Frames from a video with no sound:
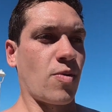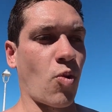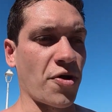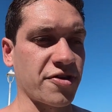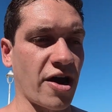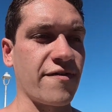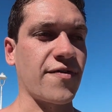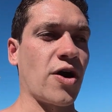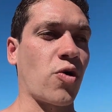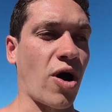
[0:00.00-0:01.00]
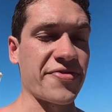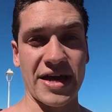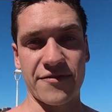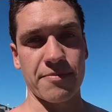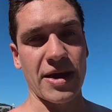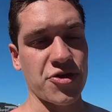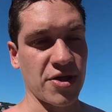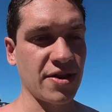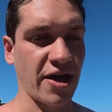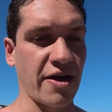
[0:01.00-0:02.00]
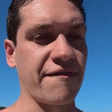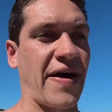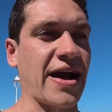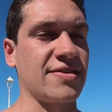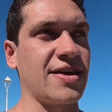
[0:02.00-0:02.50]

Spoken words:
Once I've acquired that information and I've factored